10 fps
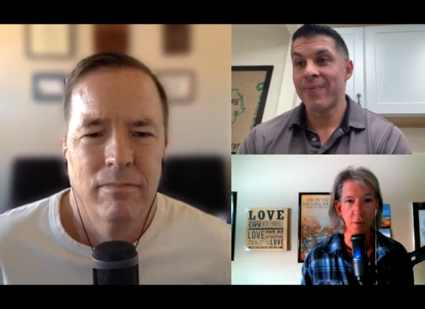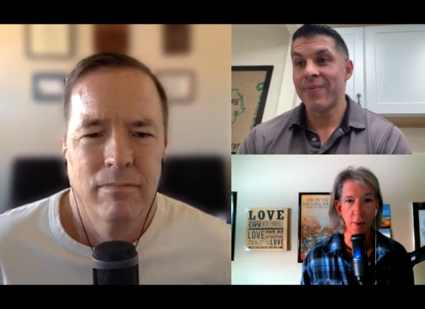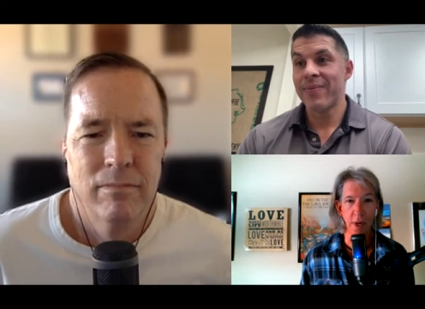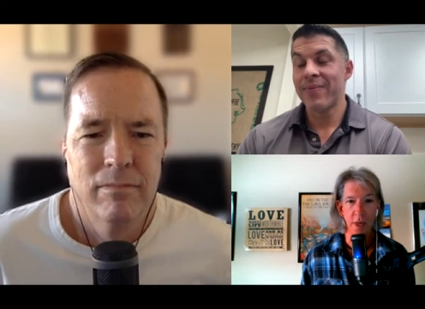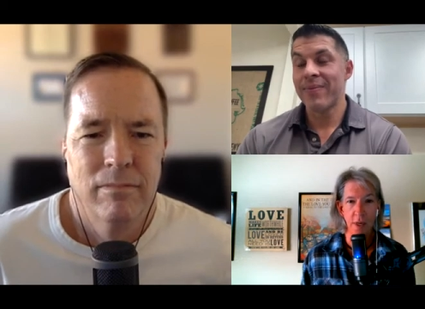
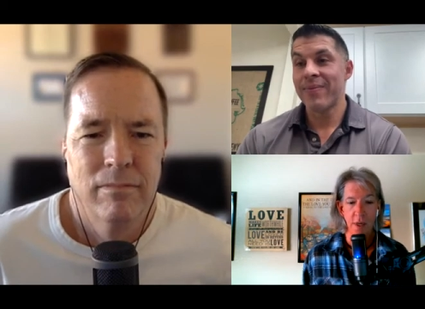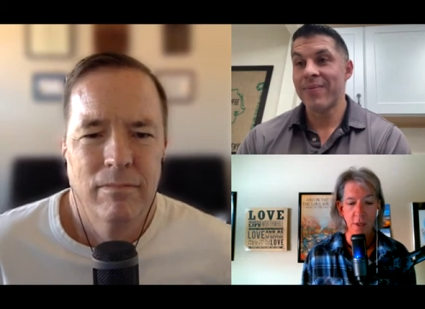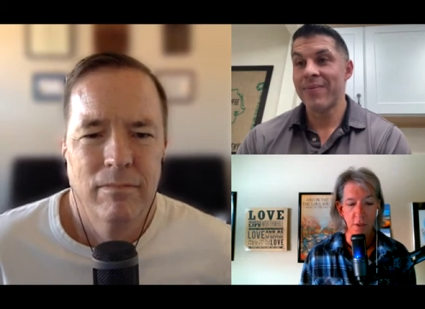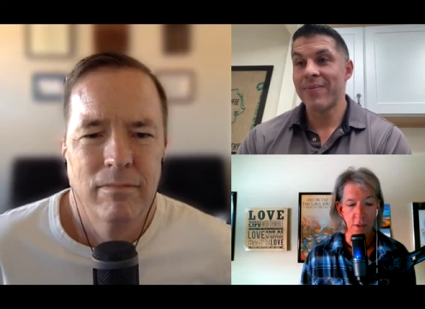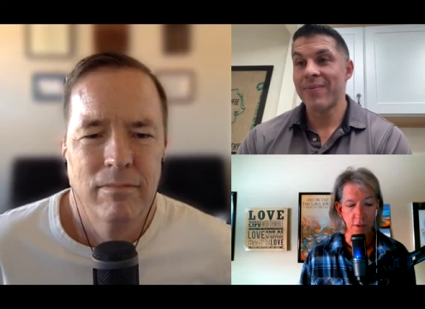Speaker 1: to uh,
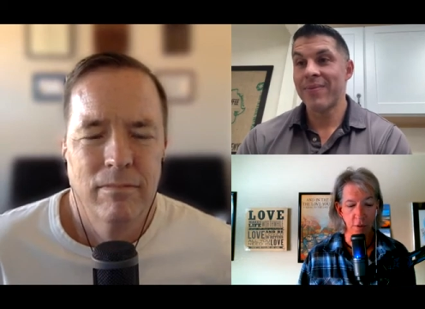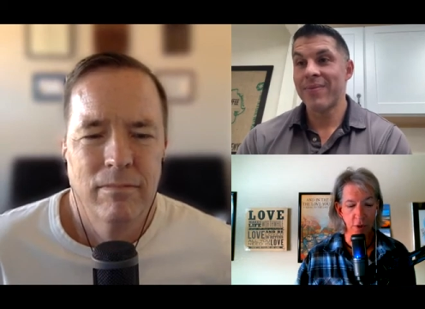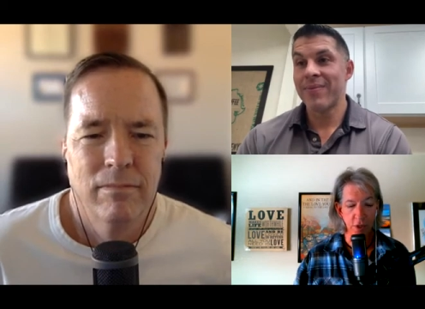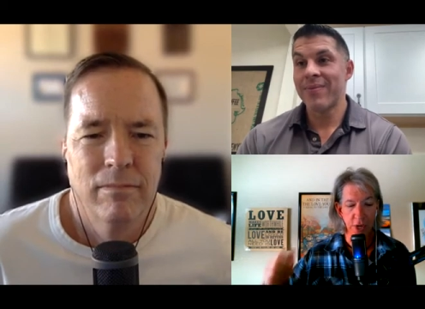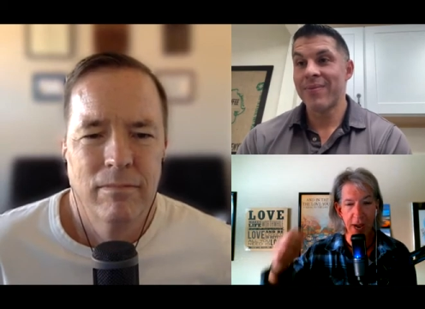
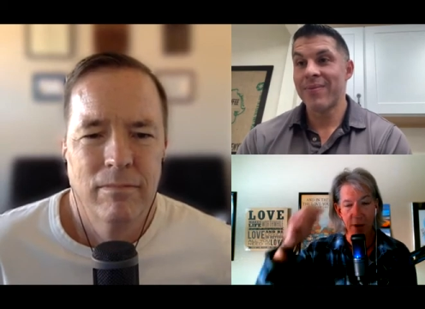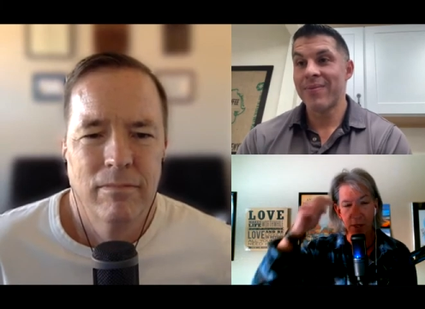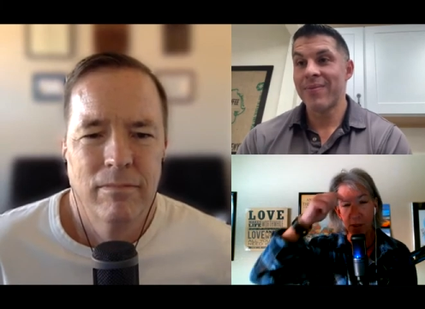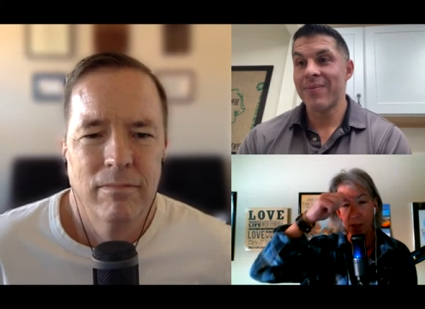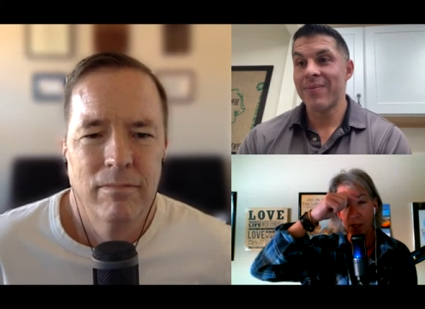to to reach
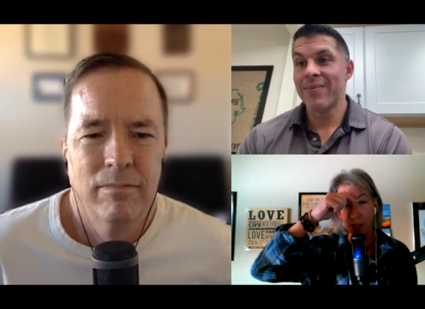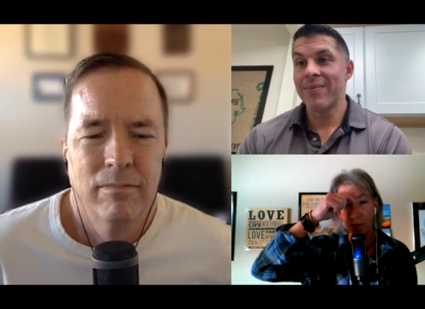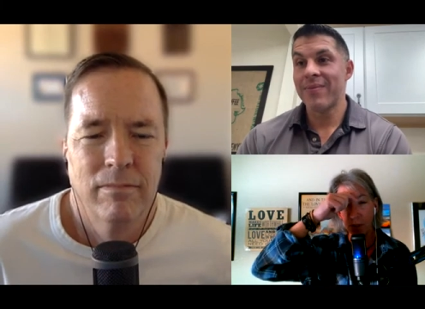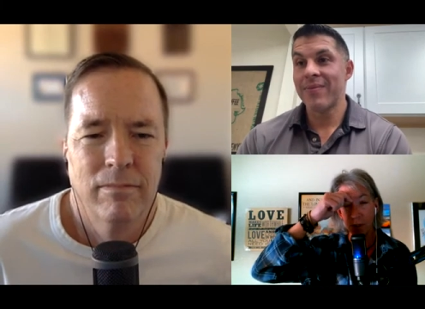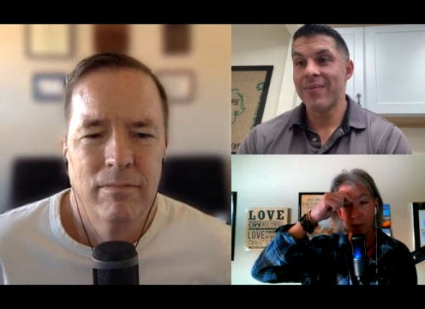out and
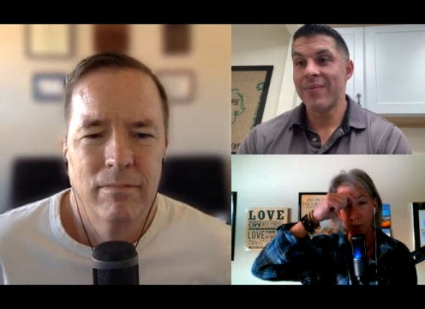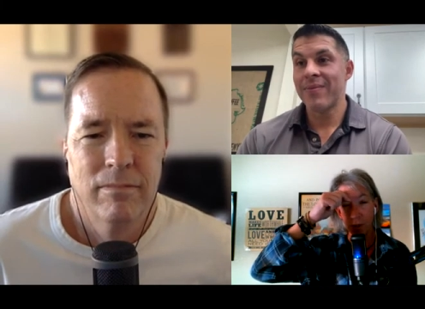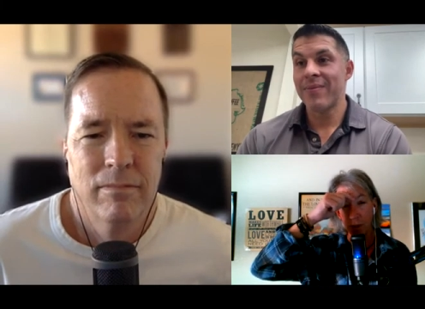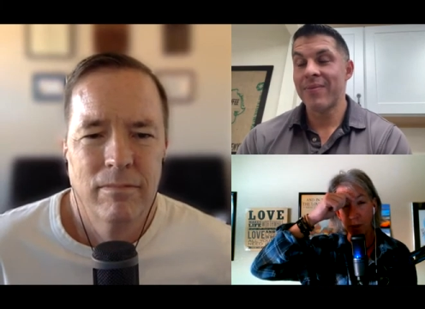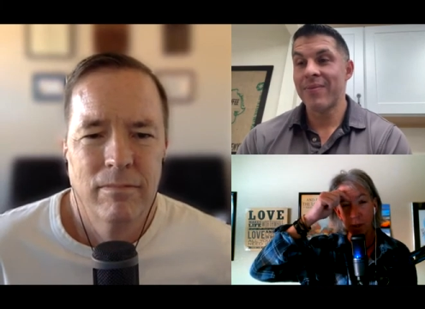and even
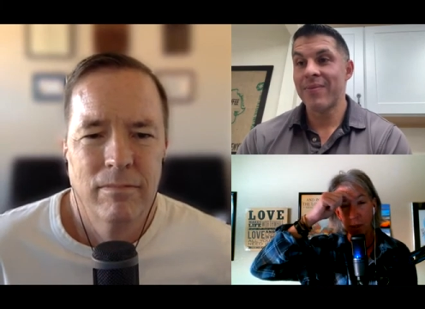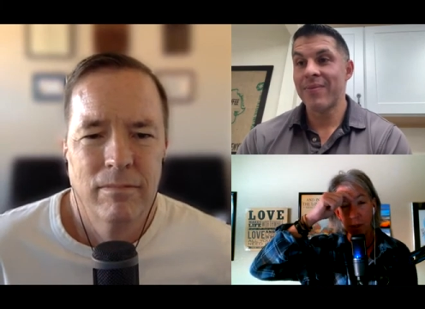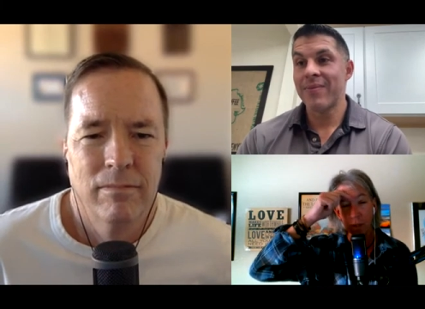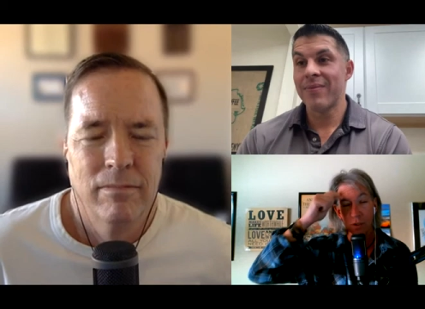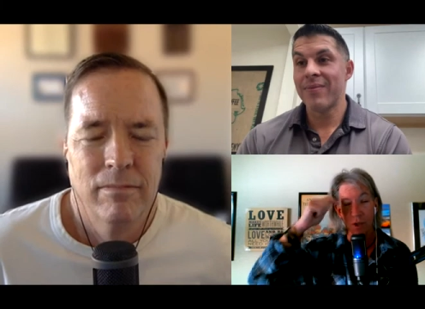
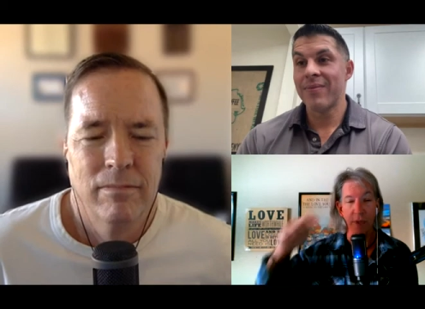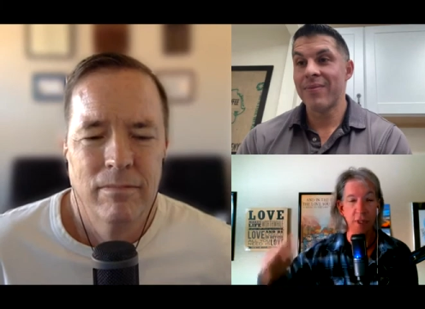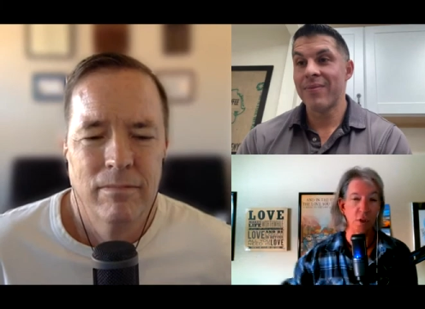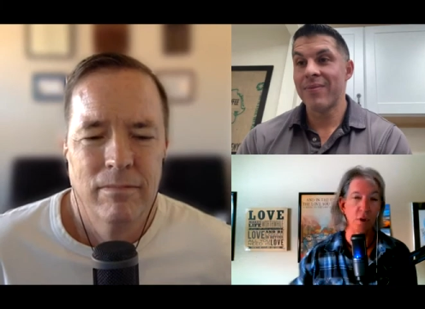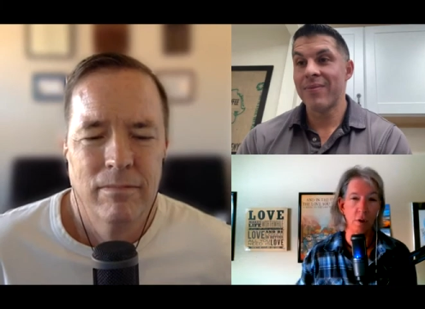consider
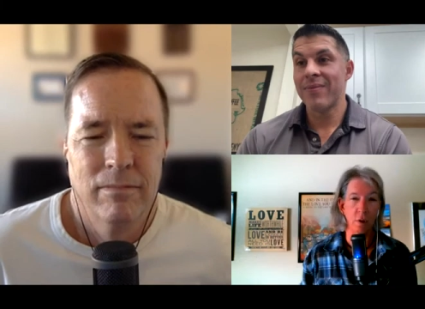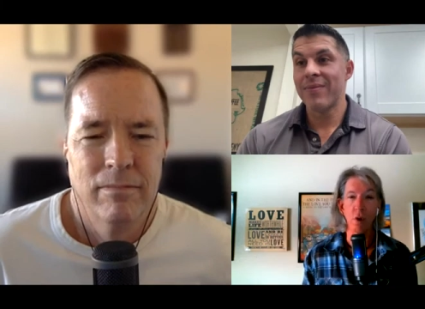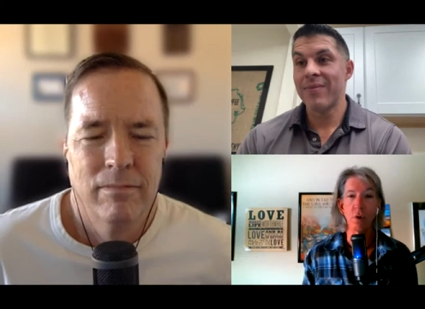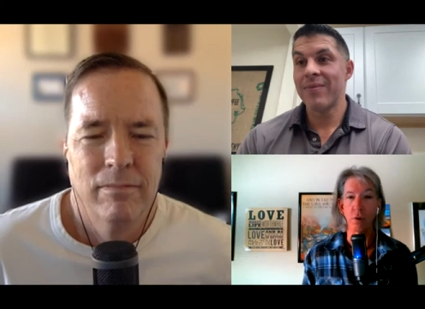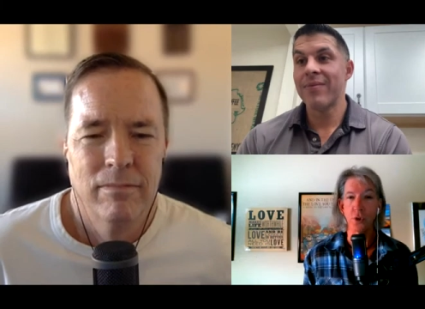something that
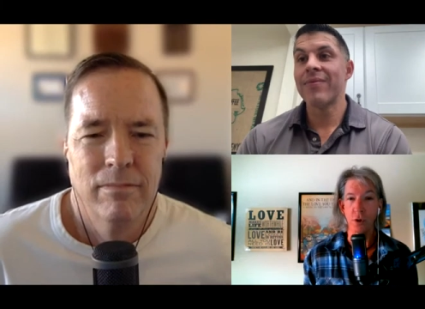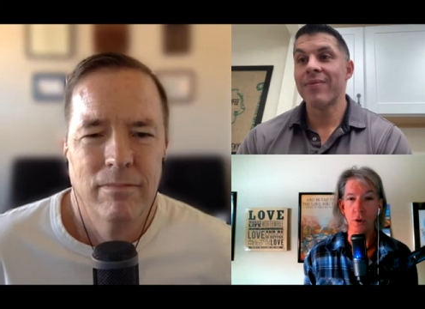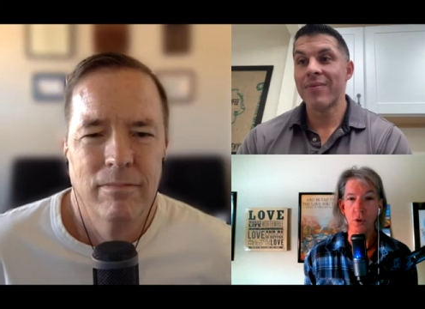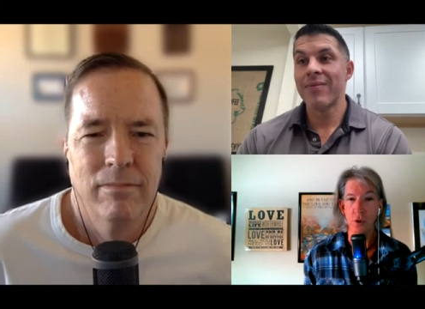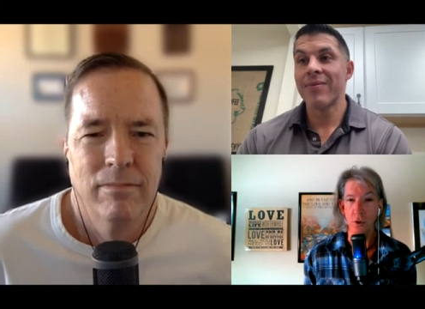your
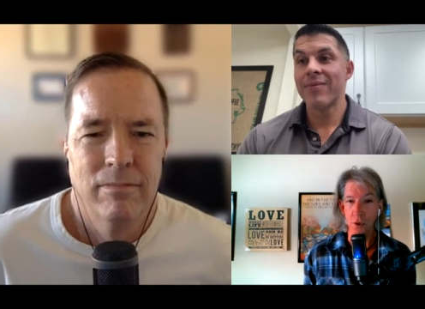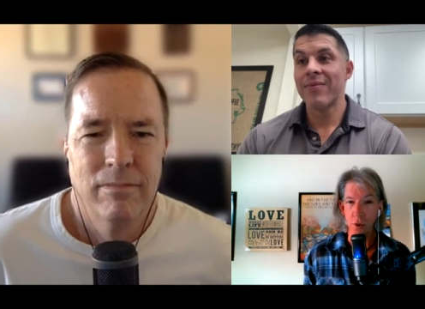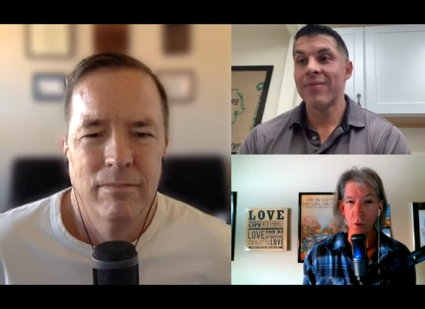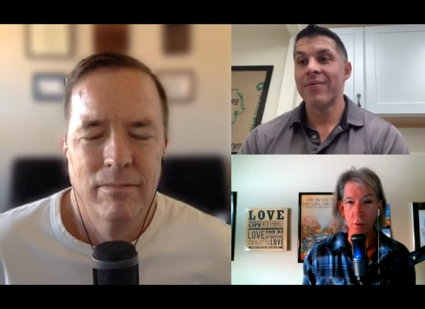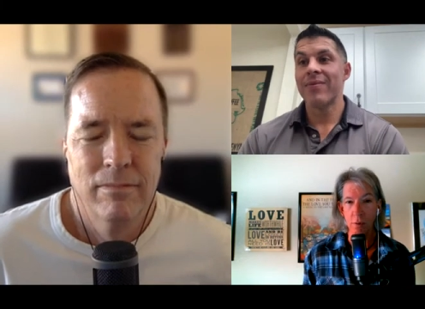local church
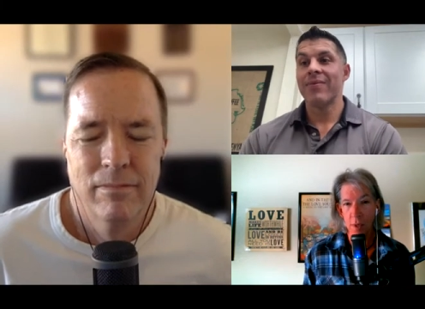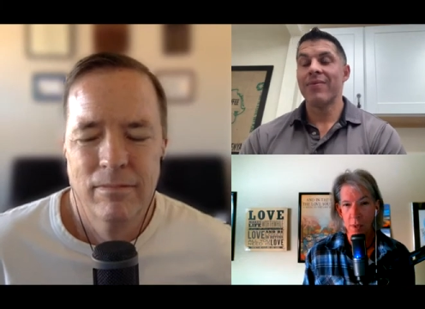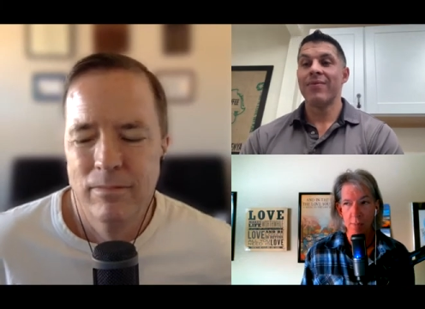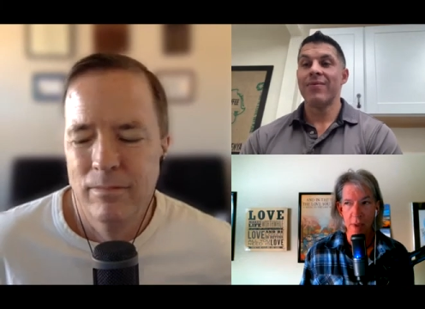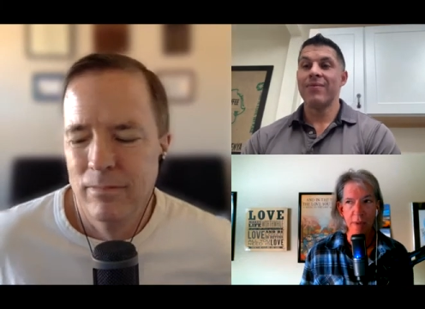could
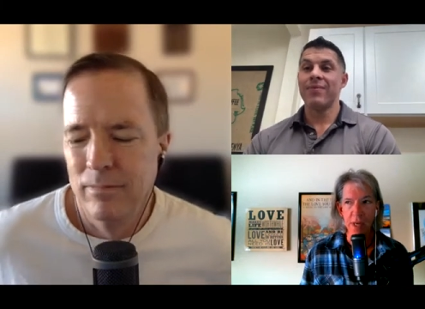do.